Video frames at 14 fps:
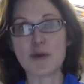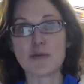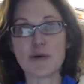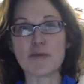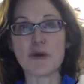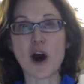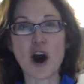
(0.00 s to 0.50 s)

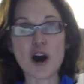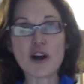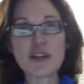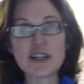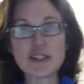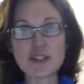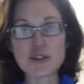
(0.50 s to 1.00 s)
But all
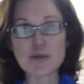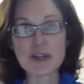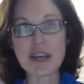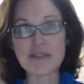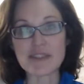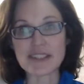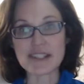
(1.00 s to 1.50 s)
these
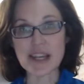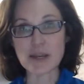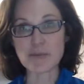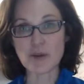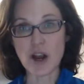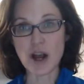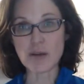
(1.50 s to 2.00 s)
three have the
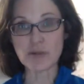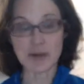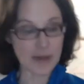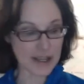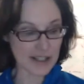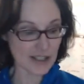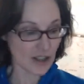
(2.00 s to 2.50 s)
same
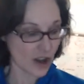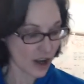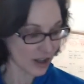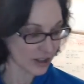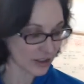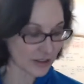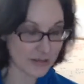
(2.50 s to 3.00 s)
problem, and it's
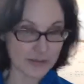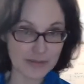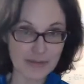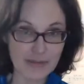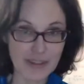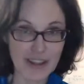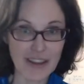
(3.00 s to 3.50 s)
called
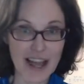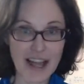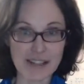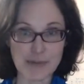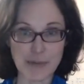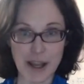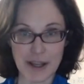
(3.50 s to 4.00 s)
the
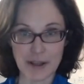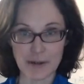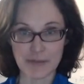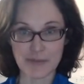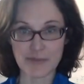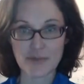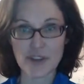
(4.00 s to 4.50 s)
last
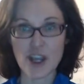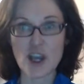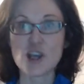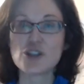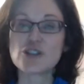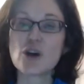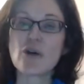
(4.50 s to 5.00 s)
mile.
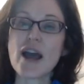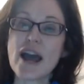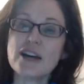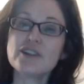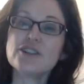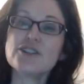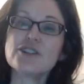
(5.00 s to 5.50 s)
So
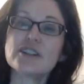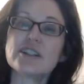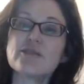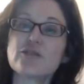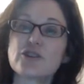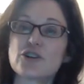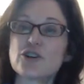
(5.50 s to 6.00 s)
how do you
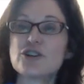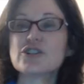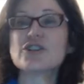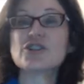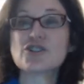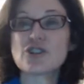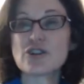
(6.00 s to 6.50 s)
deliver
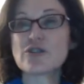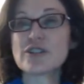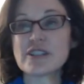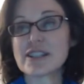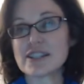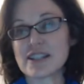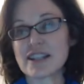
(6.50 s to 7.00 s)
goods and
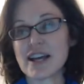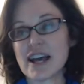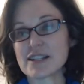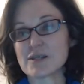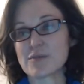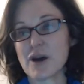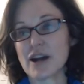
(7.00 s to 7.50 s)
services the
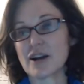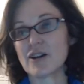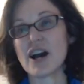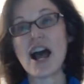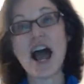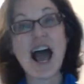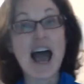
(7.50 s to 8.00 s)
last
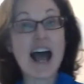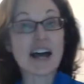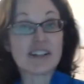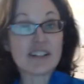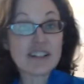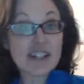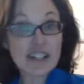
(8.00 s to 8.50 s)
mile? How
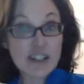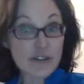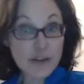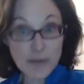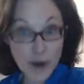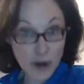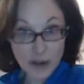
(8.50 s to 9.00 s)
do you
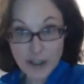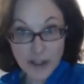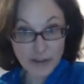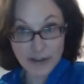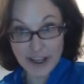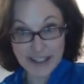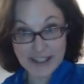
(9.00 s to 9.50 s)
deliver the
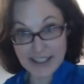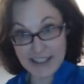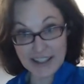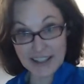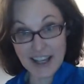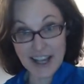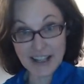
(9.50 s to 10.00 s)
polio
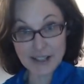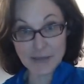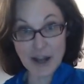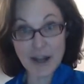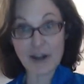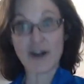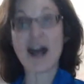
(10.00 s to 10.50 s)
vaccine the last
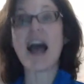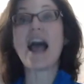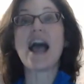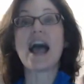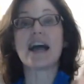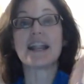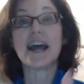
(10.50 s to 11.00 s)
mile?
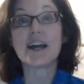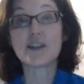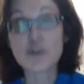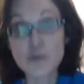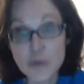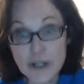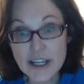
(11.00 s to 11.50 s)
And how do
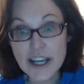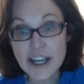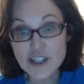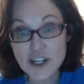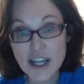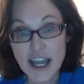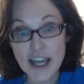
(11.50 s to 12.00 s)
you
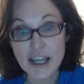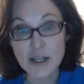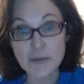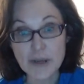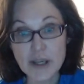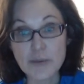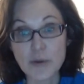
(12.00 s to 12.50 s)

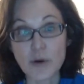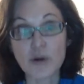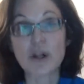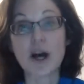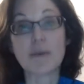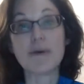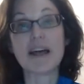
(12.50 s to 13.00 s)
re-educate
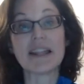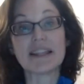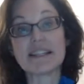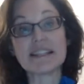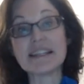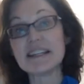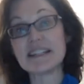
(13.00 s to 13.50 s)
people about a
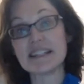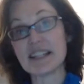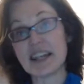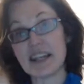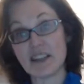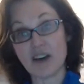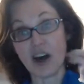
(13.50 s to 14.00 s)
disease that
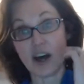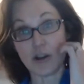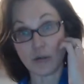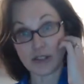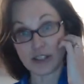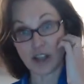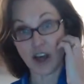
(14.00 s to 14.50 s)
they
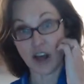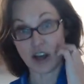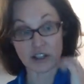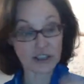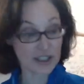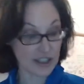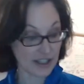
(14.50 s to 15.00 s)
thought was
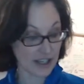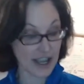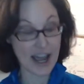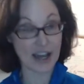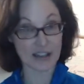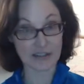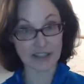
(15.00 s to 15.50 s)
long
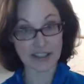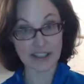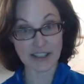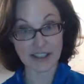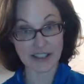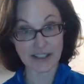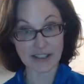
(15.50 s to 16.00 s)
out of
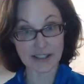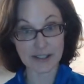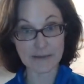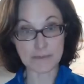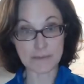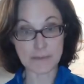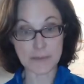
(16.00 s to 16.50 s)
existence?
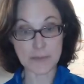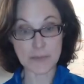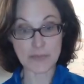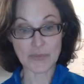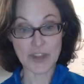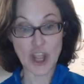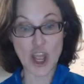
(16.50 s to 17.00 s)

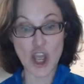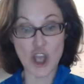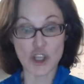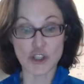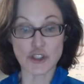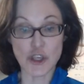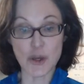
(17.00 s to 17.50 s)

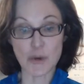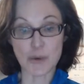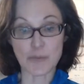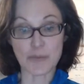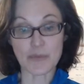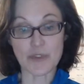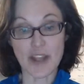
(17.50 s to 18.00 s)

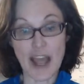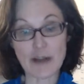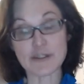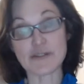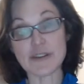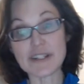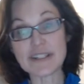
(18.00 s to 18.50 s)
So I
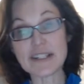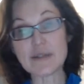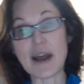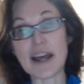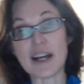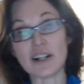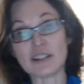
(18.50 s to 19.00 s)
was visiting
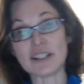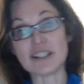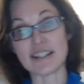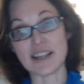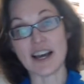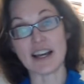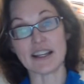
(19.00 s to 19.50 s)
my
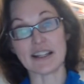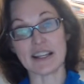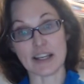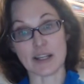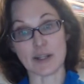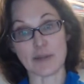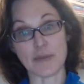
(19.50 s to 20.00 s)
eldest son
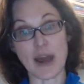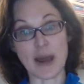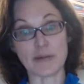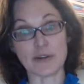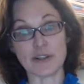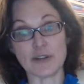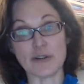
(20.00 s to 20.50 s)
in
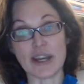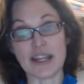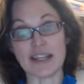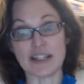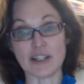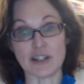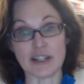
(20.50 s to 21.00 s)
Papua New
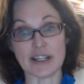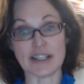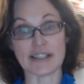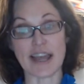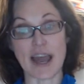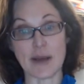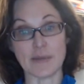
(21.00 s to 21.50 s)
Guinea during
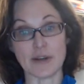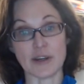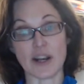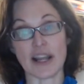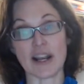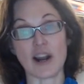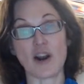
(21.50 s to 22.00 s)
his gap
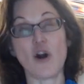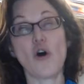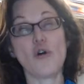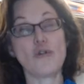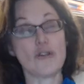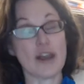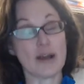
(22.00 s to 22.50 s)
year, and our
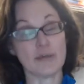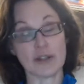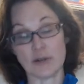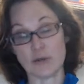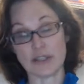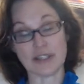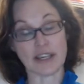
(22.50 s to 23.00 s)
whole
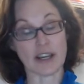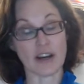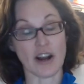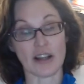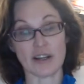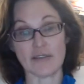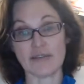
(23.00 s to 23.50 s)
family was
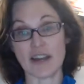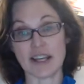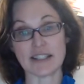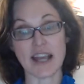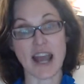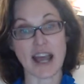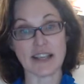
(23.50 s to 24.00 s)
there on a
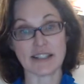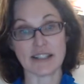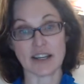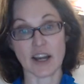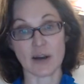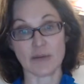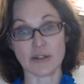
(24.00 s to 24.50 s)

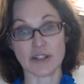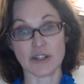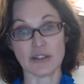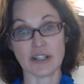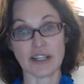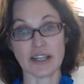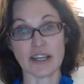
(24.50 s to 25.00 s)
fantastic
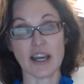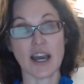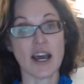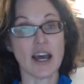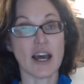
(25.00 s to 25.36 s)
opportunity